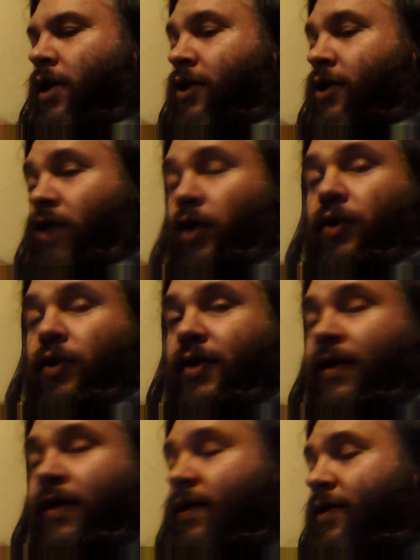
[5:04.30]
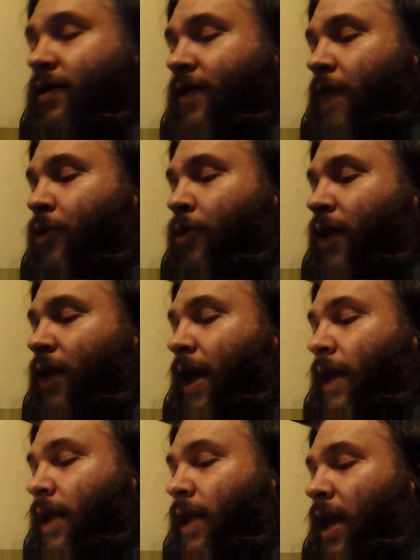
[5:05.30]
So, using an example
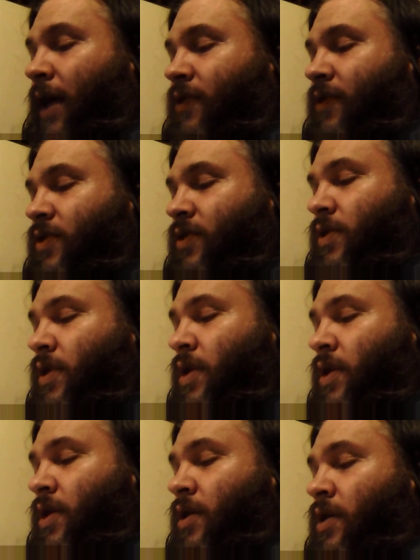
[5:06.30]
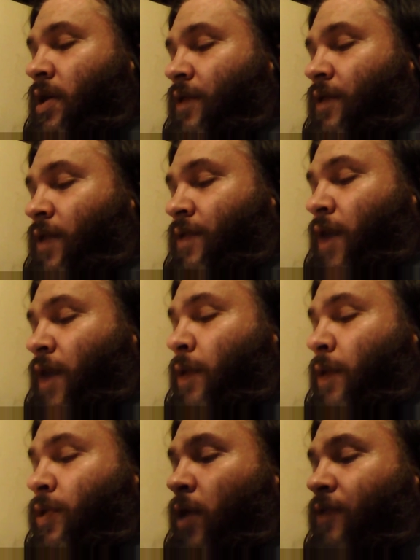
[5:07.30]
Kelly Clarkson, if, if I
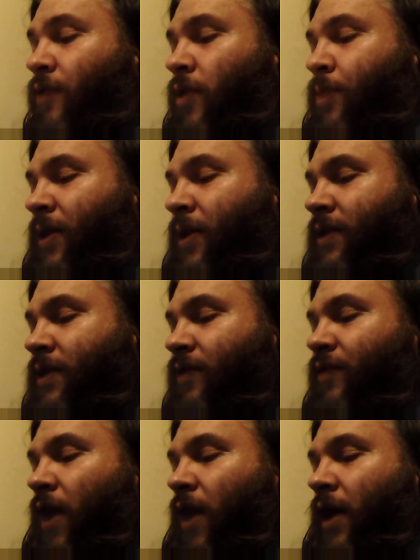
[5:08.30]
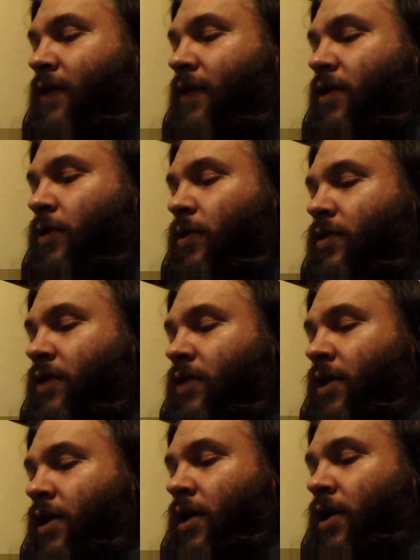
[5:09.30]
were to offer a piece of advice, I would,
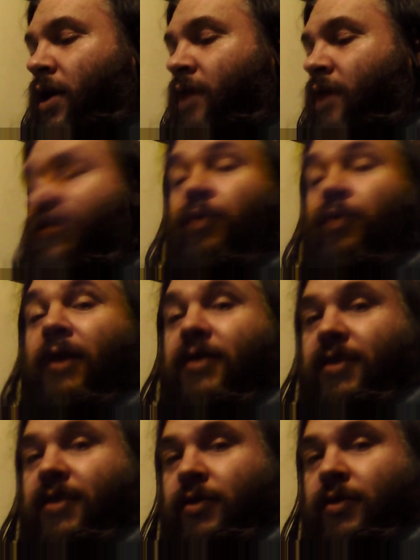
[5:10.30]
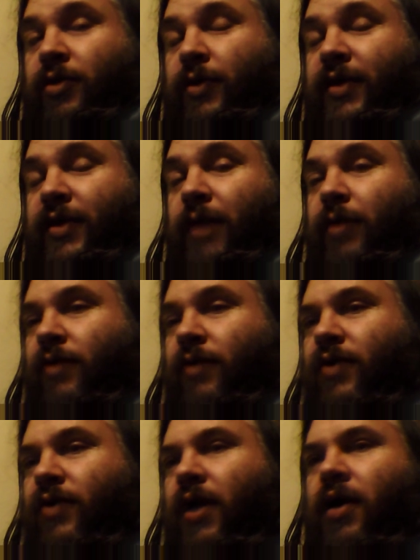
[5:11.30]
and if she wanted to, to accept it, I'd
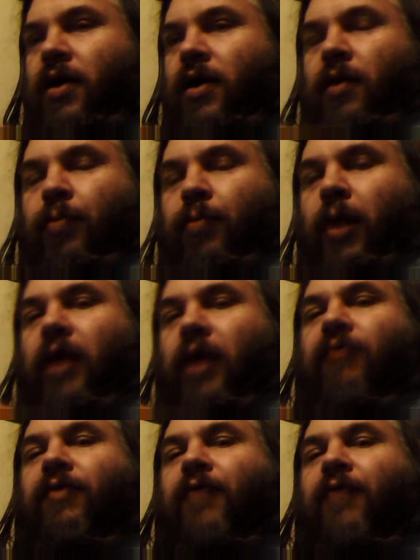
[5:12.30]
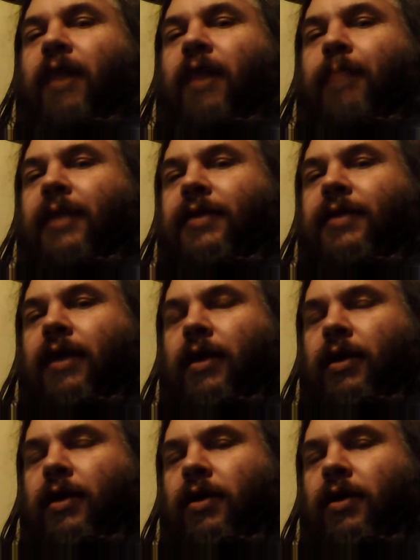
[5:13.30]
say, pray over your fan base, Kelly.